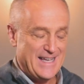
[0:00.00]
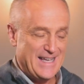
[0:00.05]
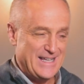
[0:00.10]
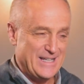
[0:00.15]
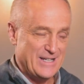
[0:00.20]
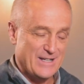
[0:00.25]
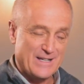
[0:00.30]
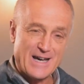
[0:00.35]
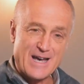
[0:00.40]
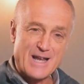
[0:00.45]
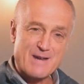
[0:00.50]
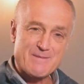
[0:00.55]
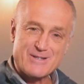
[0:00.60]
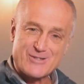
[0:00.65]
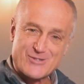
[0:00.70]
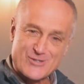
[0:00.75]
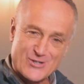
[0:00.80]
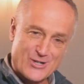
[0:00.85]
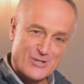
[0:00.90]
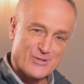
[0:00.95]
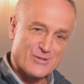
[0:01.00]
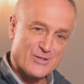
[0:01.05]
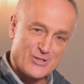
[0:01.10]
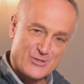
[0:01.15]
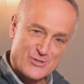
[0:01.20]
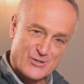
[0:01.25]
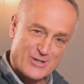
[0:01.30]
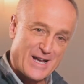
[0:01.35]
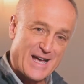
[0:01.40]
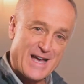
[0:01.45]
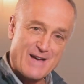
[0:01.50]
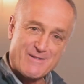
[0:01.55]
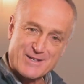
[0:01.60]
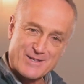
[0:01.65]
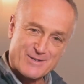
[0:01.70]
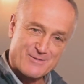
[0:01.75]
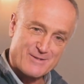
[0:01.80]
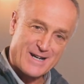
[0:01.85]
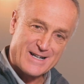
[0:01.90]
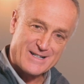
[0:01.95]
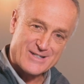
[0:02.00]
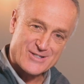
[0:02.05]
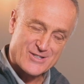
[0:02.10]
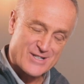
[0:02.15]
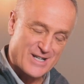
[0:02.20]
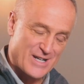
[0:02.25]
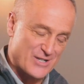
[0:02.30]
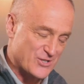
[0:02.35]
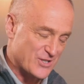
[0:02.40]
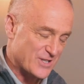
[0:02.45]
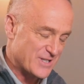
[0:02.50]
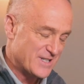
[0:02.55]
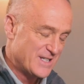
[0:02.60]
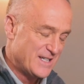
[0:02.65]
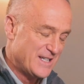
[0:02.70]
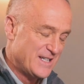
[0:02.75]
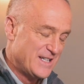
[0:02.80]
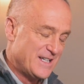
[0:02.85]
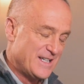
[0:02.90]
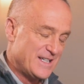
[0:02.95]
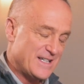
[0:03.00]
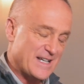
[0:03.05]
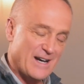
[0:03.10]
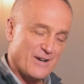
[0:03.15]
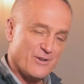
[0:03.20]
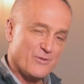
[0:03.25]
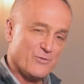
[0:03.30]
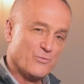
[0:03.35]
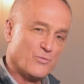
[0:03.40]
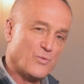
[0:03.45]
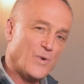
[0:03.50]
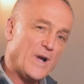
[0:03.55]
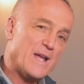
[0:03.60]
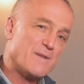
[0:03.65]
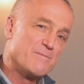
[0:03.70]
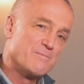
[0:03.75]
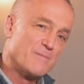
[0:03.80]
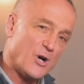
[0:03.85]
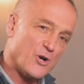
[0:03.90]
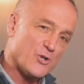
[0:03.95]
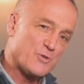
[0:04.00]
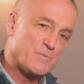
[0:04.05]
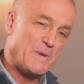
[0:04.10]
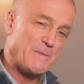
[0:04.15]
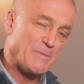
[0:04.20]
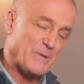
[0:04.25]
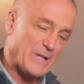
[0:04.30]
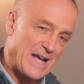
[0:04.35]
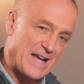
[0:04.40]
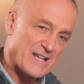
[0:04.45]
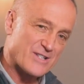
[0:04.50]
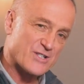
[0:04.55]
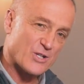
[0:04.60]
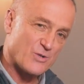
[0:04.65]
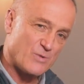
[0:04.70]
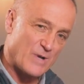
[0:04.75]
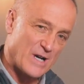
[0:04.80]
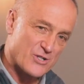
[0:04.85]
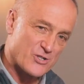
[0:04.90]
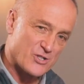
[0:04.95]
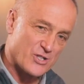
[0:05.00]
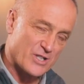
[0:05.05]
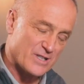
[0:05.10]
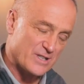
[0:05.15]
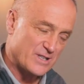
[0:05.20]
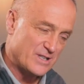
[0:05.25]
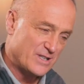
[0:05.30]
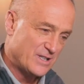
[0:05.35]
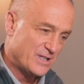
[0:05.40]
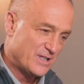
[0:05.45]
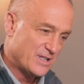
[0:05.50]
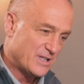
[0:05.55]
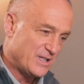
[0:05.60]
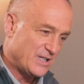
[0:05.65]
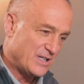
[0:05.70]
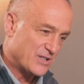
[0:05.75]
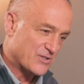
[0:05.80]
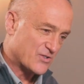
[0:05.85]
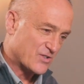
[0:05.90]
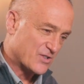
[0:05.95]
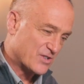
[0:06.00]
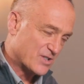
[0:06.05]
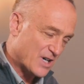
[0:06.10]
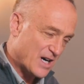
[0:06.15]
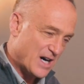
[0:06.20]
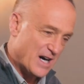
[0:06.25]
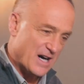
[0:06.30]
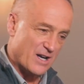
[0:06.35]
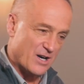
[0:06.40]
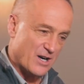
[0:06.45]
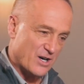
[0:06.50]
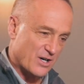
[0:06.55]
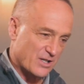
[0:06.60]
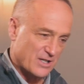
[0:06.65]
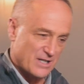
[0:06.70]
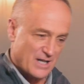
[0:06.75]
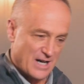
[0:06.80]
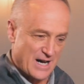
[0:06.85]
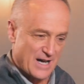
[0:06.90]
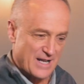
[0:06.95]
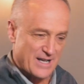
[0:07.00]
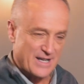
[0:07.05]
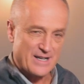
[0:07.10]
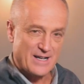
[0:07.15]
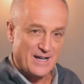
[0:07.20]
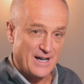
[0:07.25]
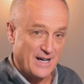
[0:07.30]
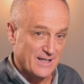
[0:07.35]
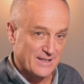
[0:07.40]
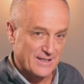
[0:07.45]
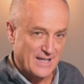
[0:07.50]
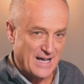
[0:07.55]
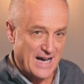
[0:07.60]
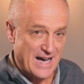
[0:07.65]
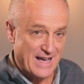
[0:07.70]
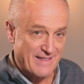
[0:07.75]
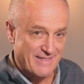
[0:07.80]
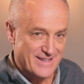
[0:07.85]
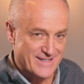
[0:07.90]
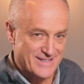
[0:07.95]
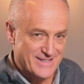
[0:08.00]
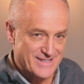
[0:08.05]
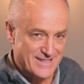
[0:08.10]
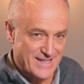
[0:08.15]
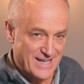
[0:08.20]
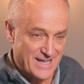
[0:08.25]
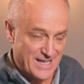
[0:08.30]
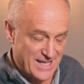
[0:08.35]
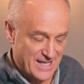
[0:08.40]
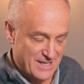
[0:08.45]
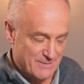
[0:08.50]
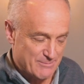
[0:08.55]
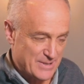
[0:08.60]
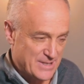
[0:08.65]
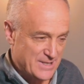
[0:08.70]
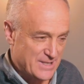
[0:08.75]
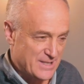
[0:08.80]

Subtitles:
you got to be certain that you're having the right discussion. Now, when most people ask the question, are God and Allah the same?